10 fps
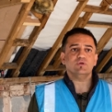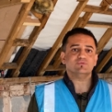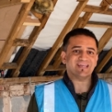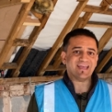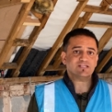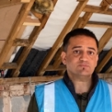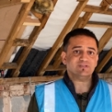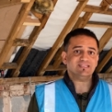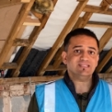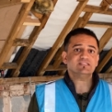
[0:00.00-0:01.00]
it was that
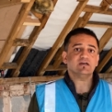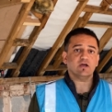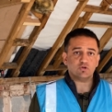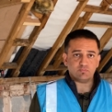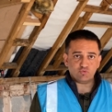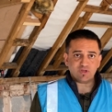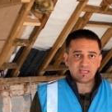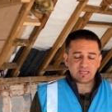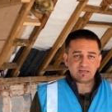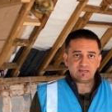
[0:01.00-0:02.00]
expertise that I could
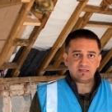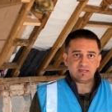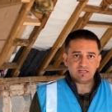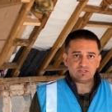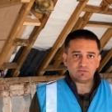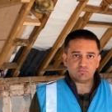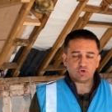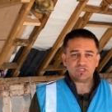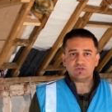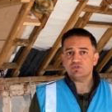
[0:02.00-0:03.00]
bring in into the
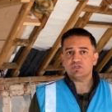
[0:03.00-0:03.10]
project,